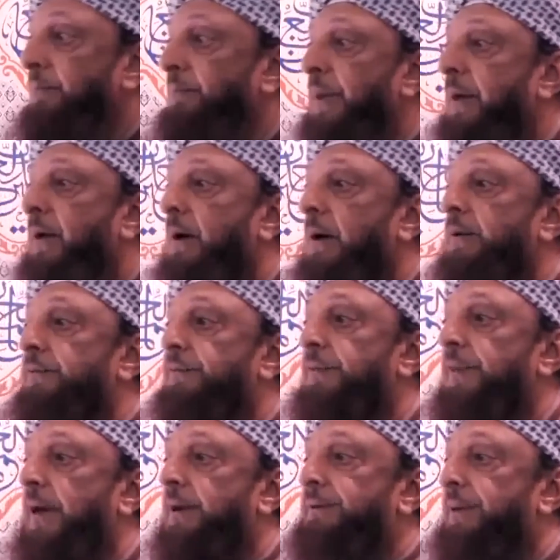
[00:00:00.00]
And because
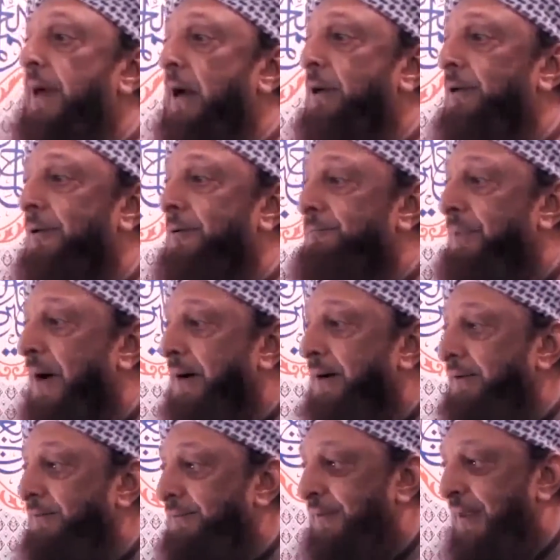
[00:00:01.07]
the attack on
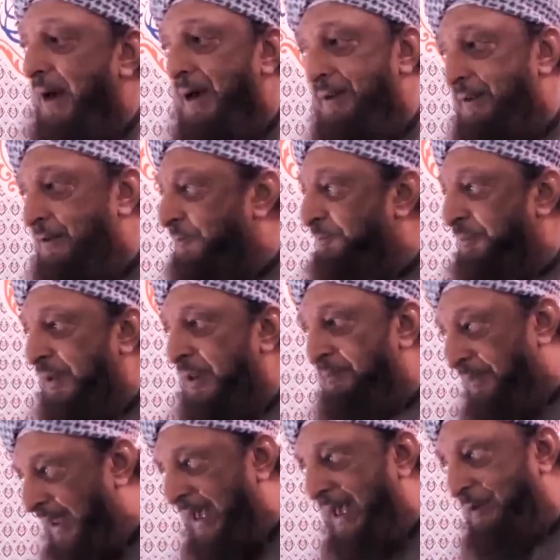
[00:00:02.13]
Pakistan is
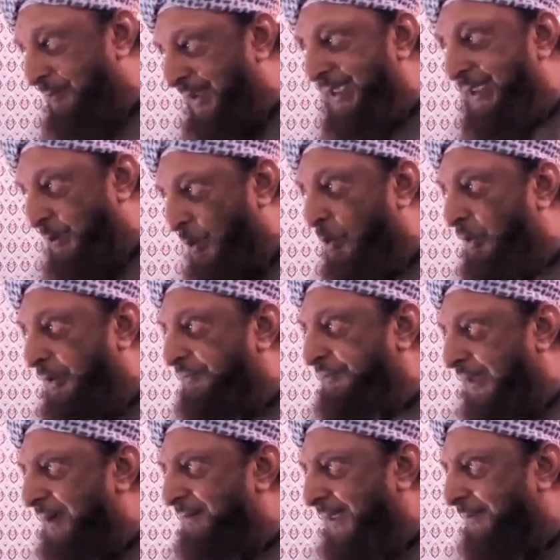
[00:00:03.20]
pre-planned, we know
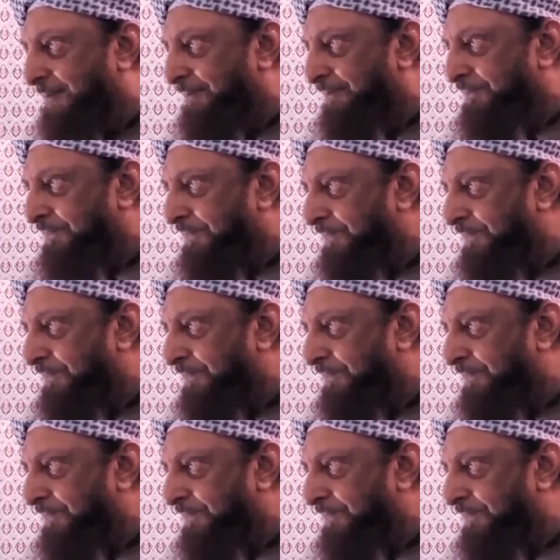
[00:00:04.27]
it's coming.